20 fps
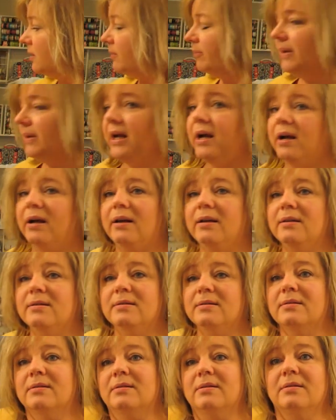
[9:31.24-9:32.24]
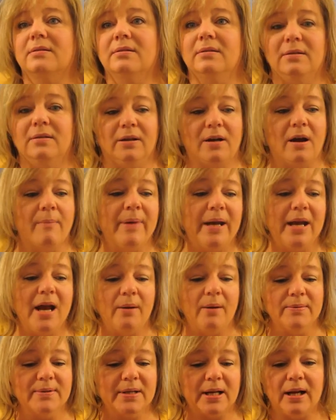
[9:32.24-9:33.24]
Because a mini
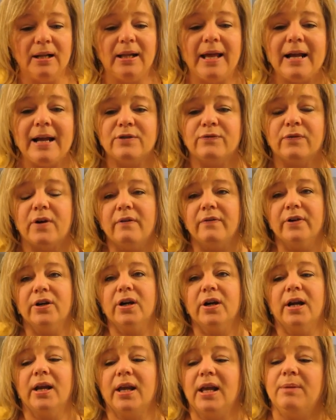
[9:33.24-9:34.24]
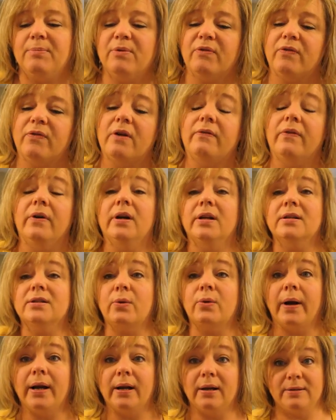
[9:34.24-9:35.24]
album is going to last forever. You're going to keep it forever, and it's
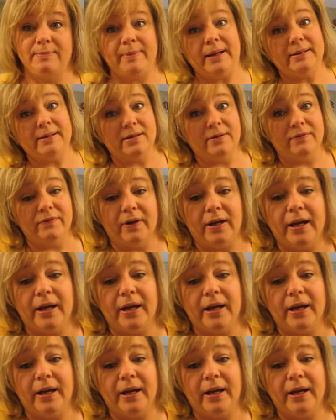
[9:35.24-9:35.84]
quite expensive.